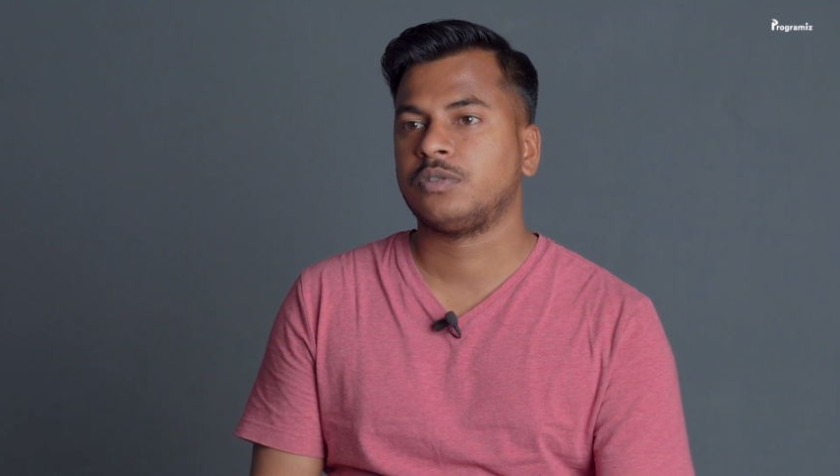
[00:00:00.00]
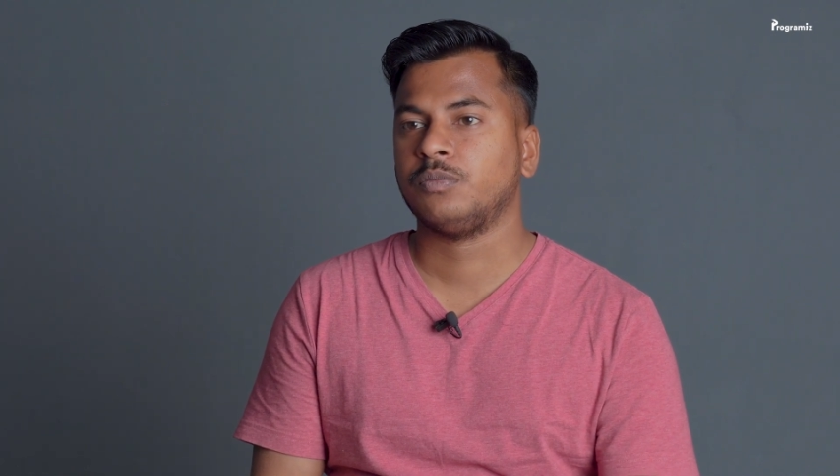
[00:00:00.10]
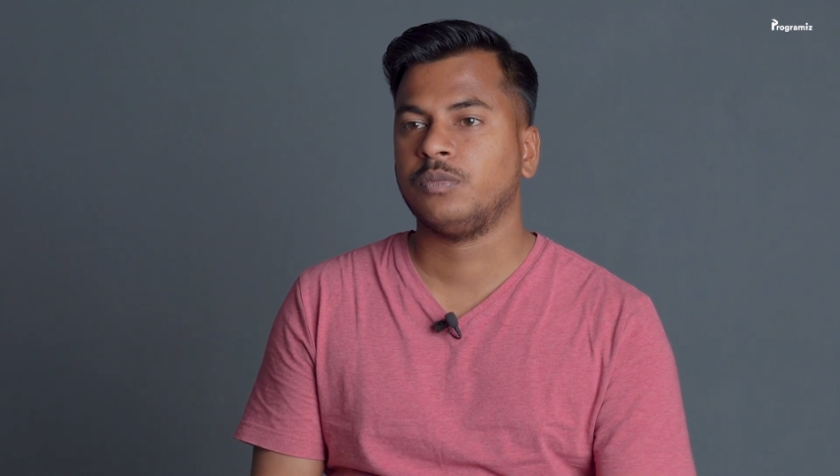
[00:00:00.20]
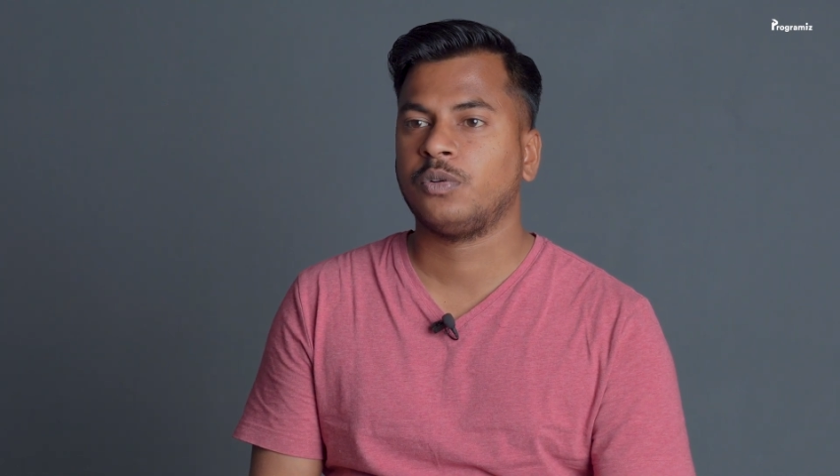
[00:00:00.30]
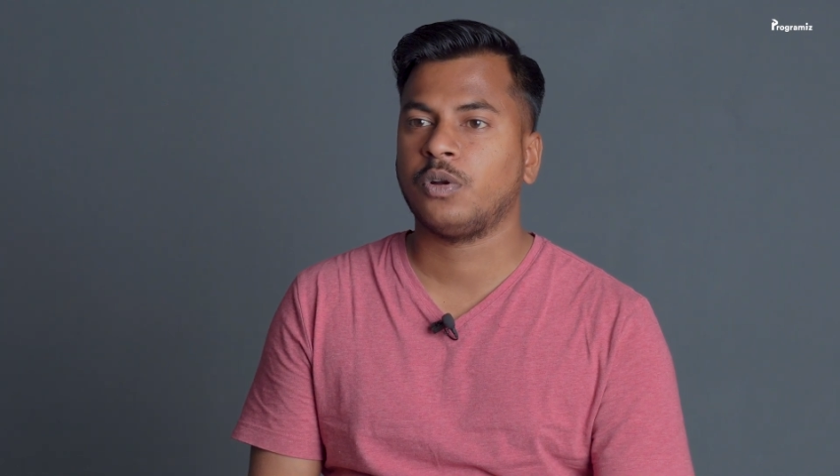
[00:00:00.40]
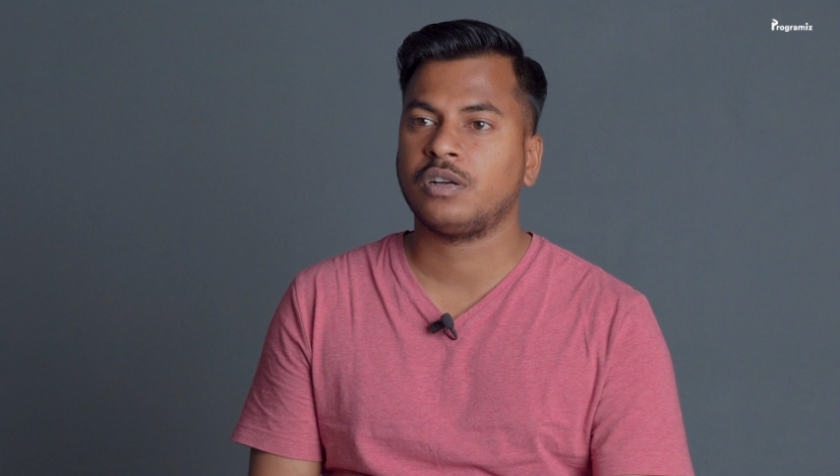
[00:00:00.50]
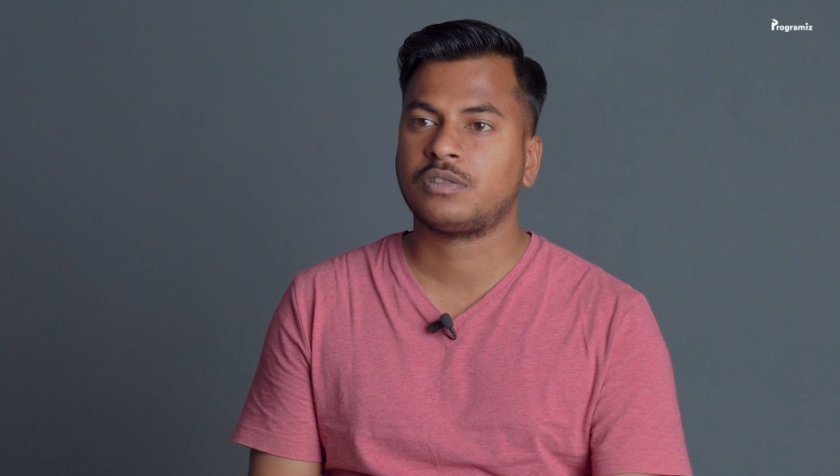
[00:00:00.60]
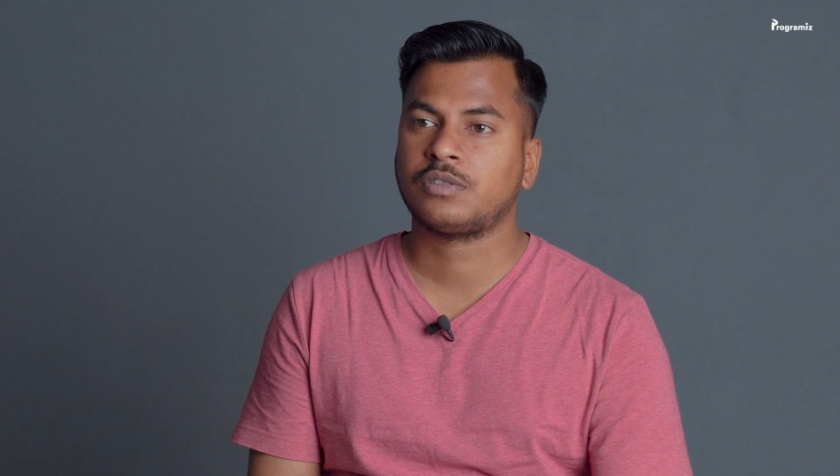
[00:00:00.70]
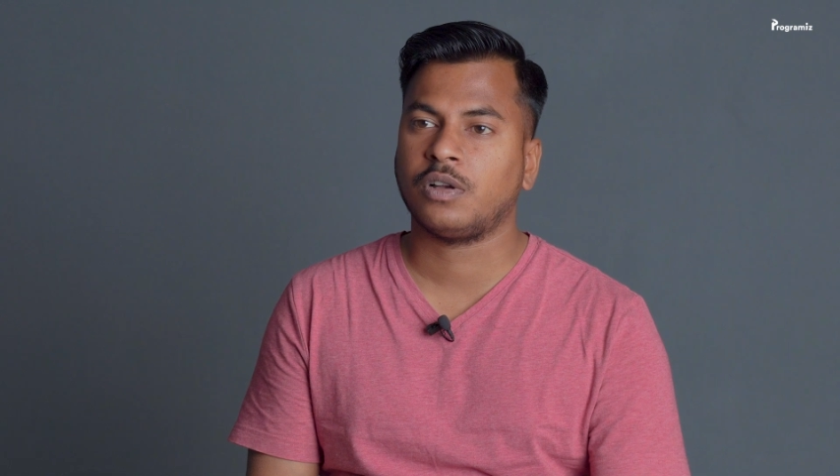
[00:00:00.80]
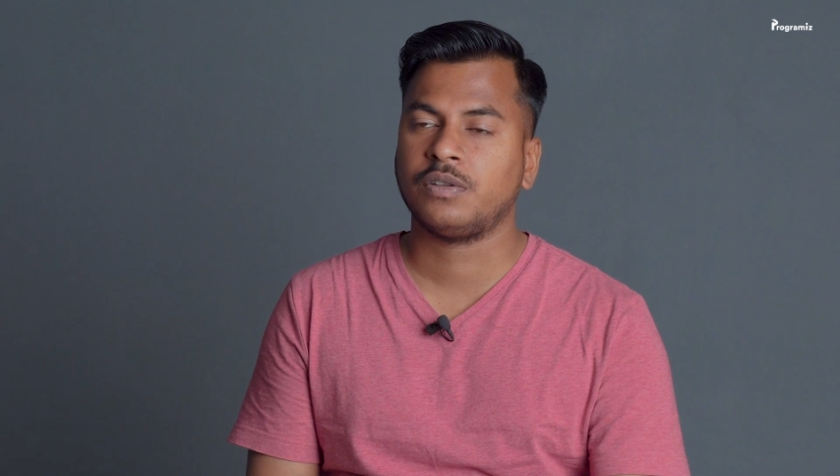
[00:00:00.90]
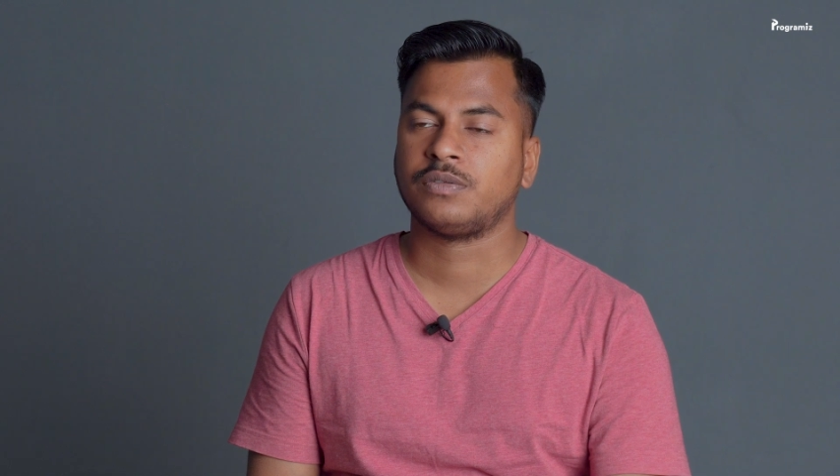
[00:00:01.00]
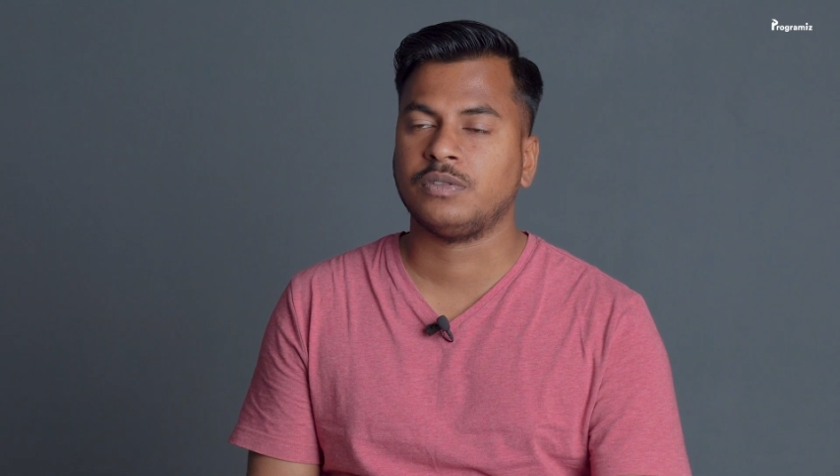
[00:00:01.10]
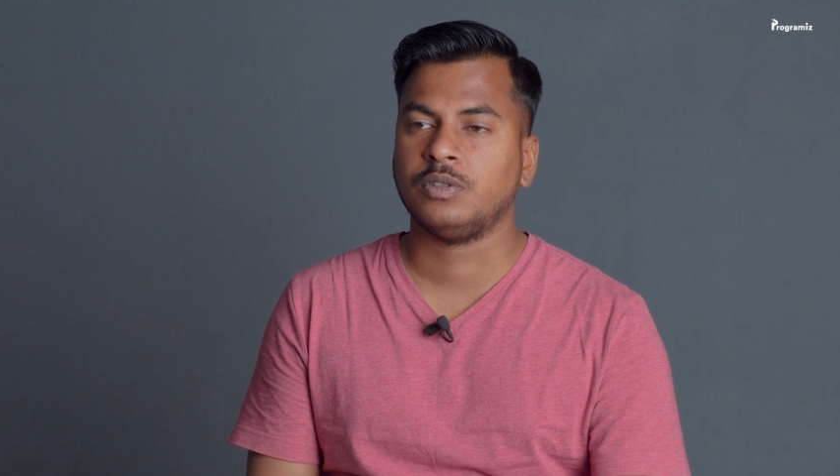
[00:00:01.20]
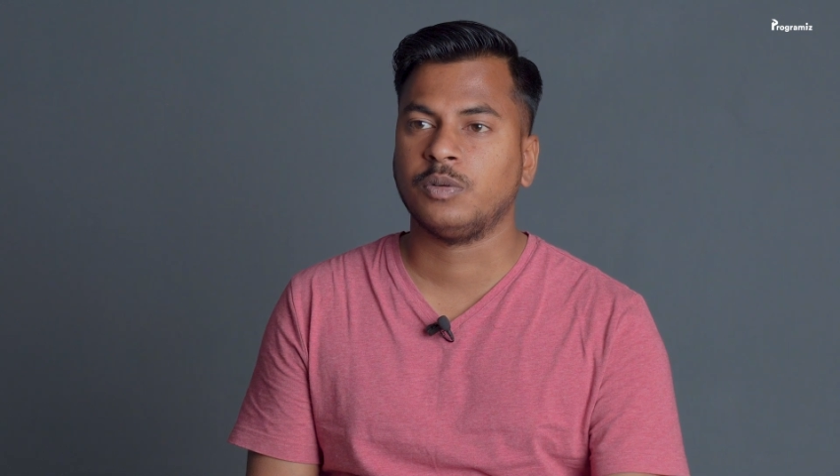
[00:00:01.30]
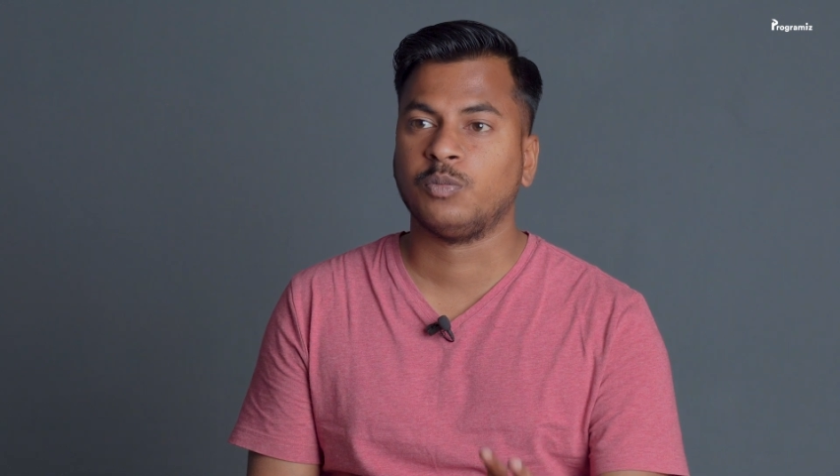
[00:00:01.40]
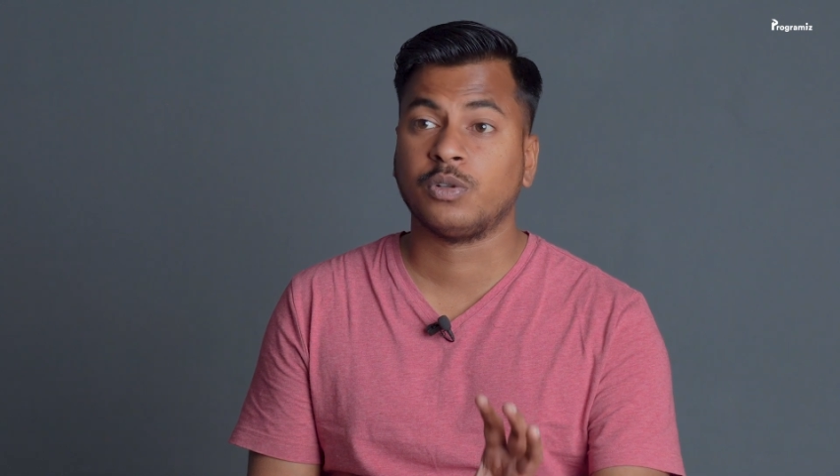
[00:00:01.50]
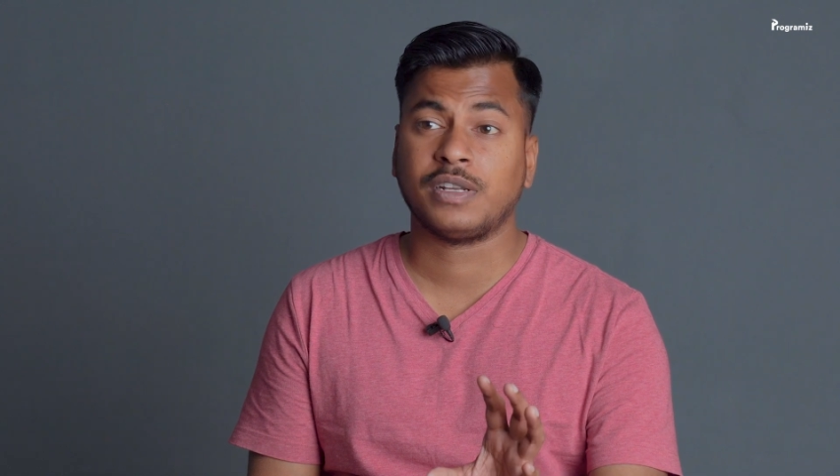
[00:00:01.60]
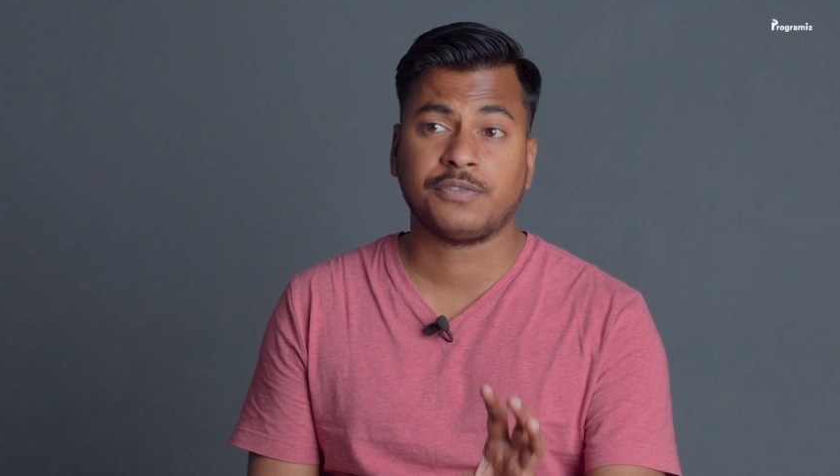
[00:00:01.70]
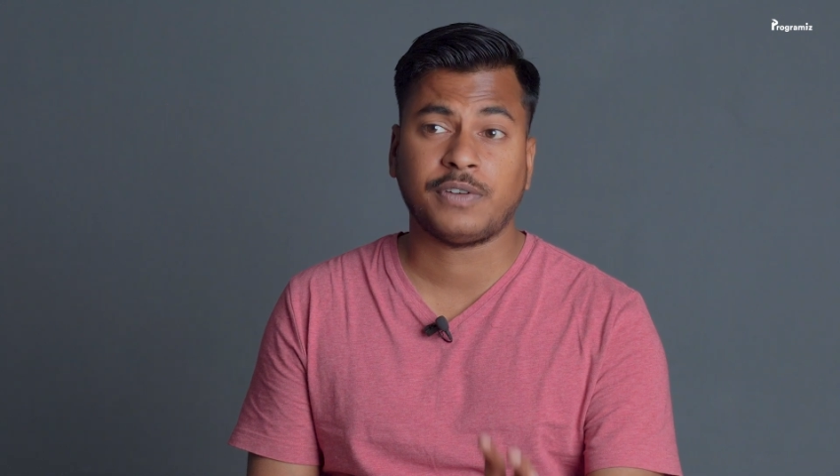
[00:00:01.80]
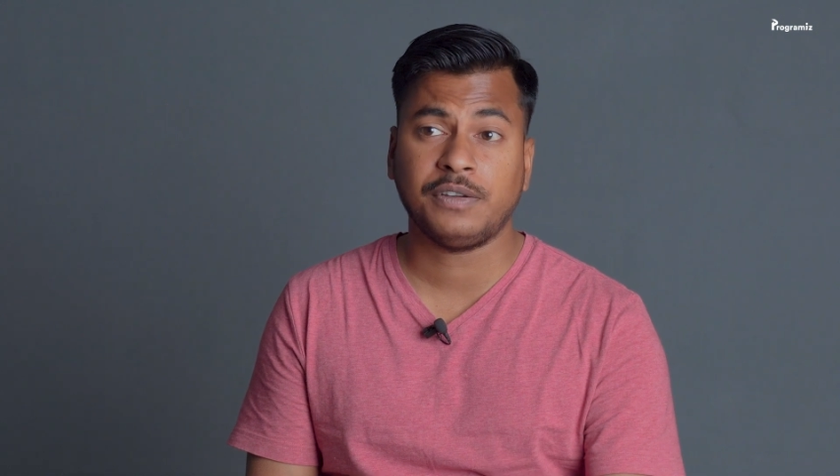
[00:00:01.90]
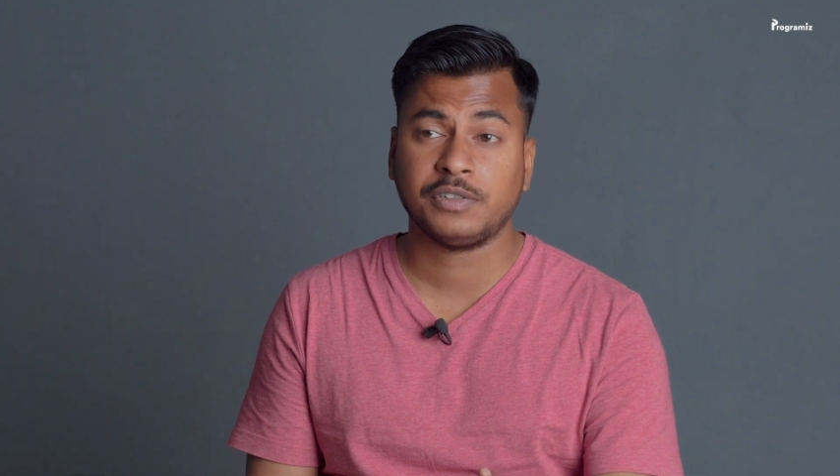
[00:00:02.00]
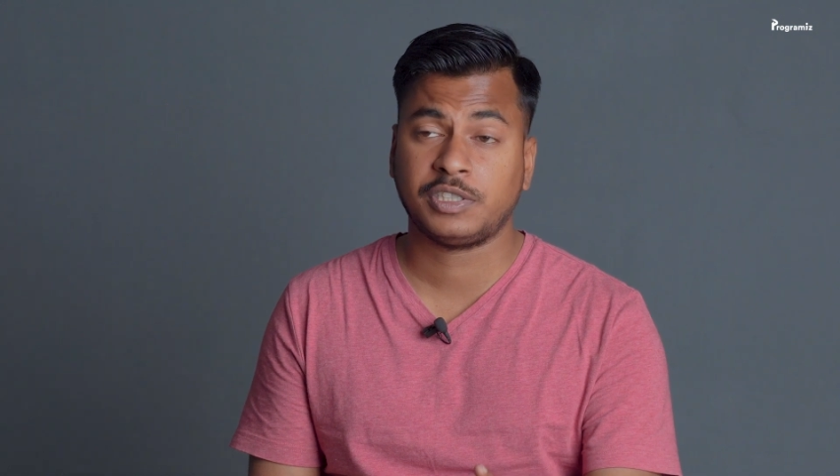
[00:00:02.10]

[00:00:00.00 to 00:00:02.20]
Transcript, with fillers: not solve you know more than five or